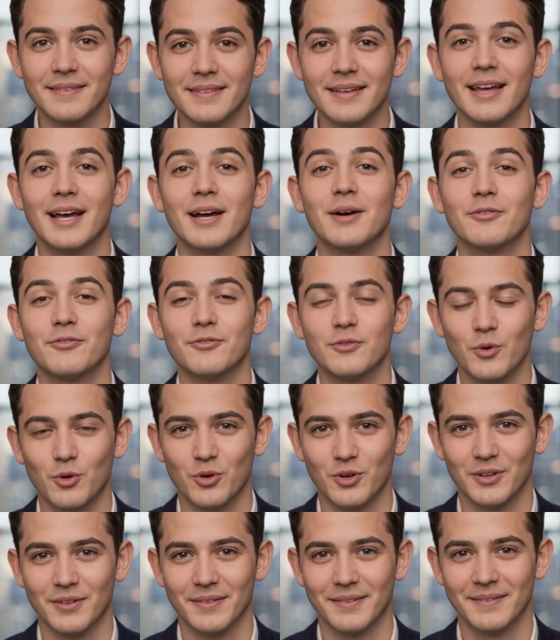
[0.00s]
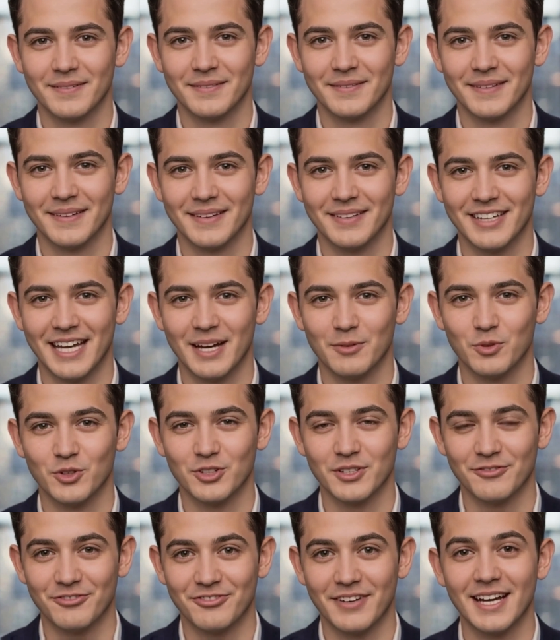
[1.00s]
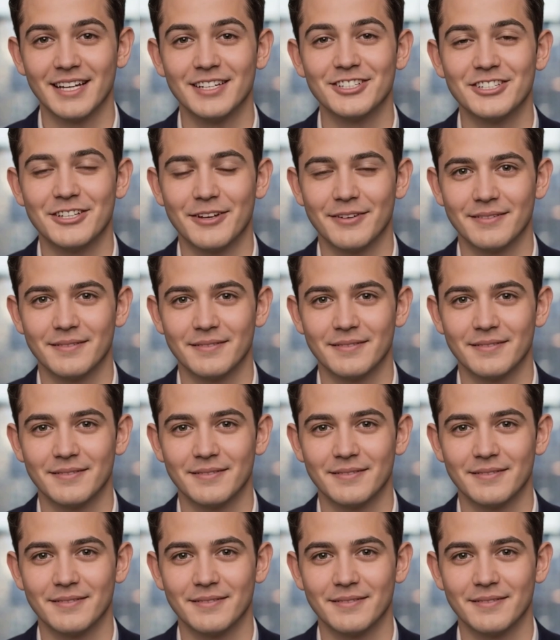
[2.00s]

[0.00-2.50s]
Layer 4, network effects.